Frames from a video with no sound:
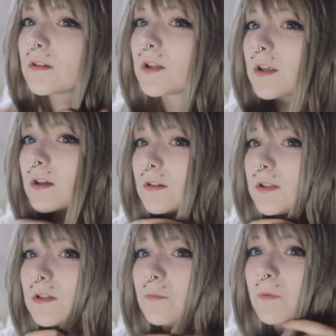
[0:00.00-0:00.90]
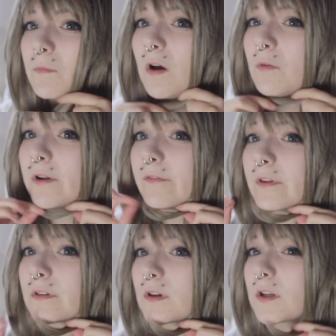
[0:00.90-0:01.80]
They curled in a bit more when I
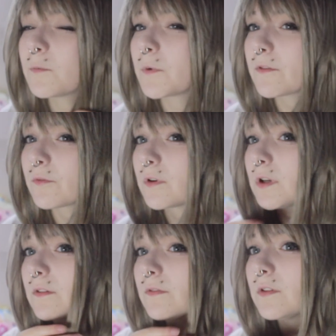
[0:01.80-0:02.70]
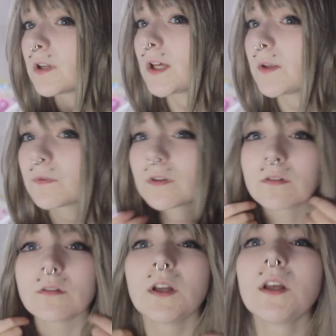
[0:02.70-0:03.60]
first got it, but I've worn it a few times,
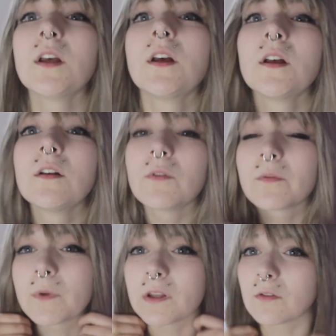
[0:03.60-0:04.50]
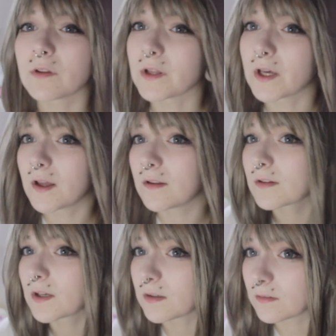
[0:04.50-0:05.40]
so with me doing that,
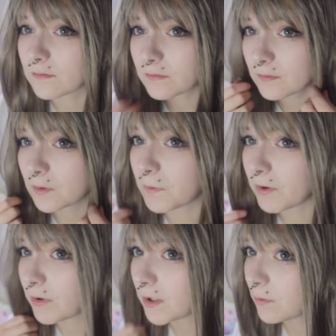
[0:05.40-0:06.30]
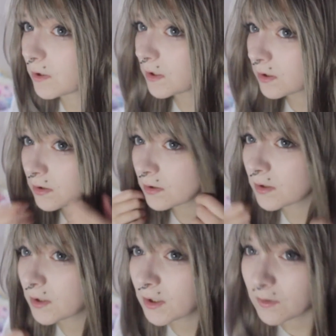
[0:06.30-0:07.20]
it's kind of come out anyway.
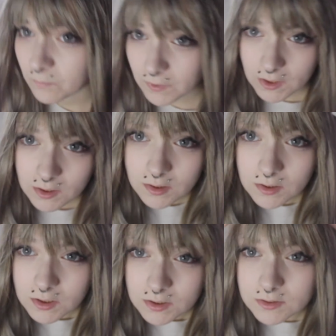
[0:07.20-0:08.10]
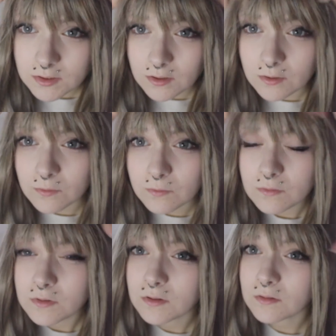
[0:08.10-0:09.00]
But yeah, so
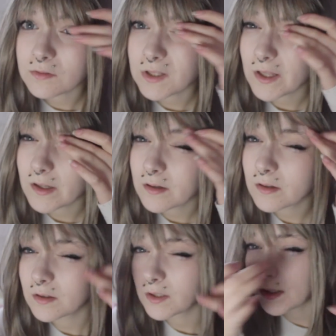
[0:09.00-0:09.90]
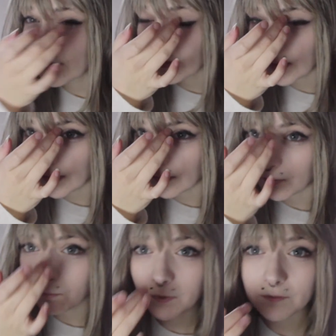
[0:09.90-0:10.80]
you can heat style
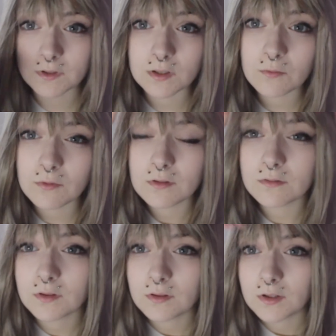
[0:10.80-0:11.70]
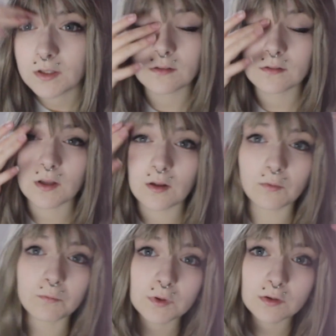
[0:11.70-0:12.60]
them. Obviously, don't heat style
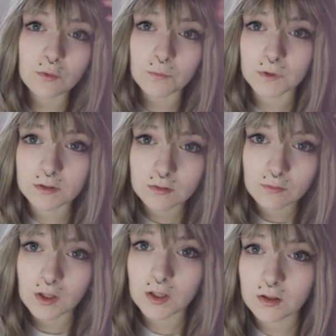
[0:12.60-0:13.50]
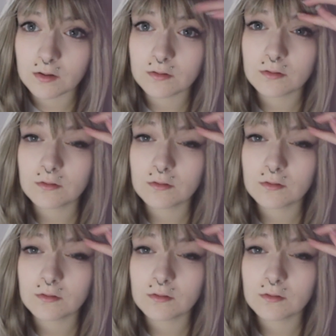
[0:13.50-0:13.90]
them too much, okay?